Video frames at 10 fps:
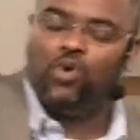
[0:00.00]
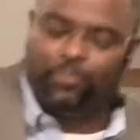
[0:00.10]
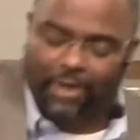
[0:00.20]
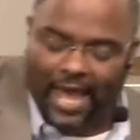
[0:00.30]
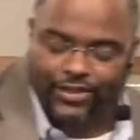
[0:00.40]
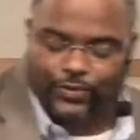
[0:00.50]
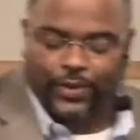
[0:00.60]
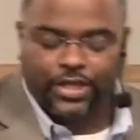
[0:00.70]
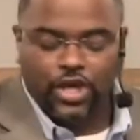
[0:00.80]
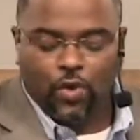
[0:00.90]
will bless
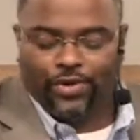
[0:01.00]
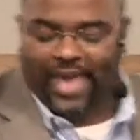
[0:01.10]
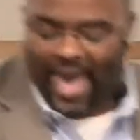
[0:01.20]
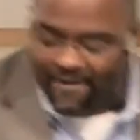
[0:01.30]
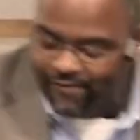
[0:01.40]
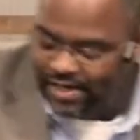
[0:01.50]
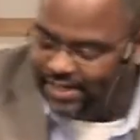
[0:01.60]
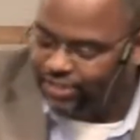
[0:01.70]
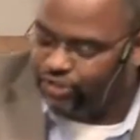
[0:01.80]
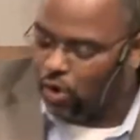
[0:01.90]
with
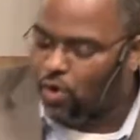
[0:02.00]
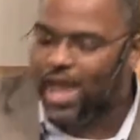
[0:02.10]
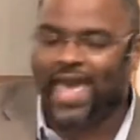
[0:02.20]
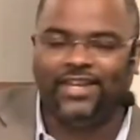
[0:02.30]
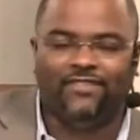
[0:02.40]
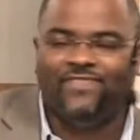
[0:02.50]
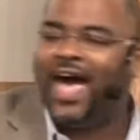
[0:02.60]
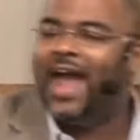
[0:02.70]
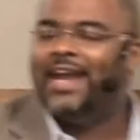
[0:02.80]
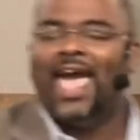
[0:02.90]
heavenly joy and
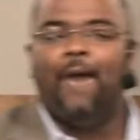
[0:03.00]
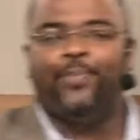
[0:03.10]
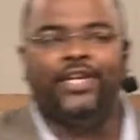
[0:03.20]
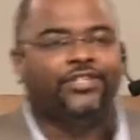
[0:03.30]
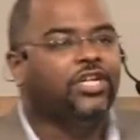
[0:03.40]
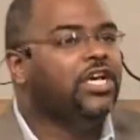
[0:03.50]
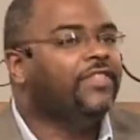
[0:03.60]
divine happiness,